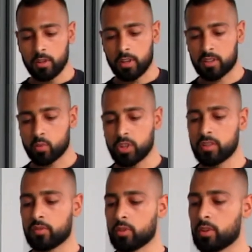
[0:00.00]
It's
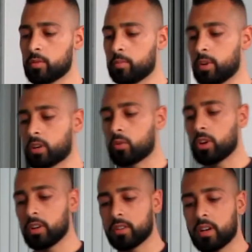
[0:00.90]
weird for the
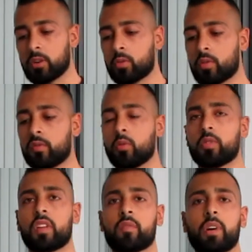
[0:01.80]
BeQuiet Dark Rock
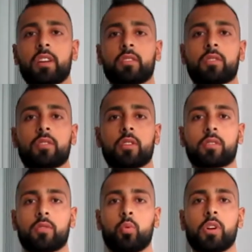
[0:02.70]
4, they've made just
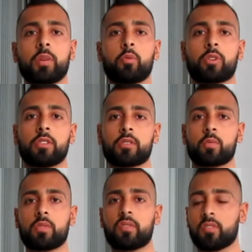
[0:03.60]
like 20 booklets
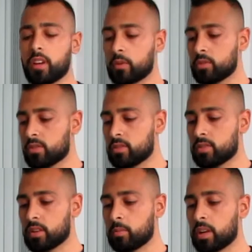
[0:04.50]
with different languages
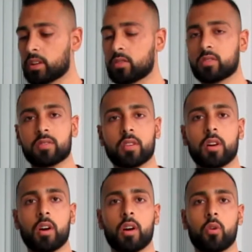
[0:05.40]
instead of making just
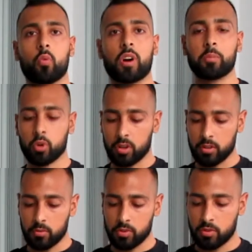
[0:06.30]
one
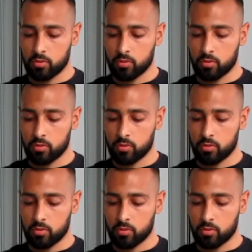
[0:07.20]
booklet with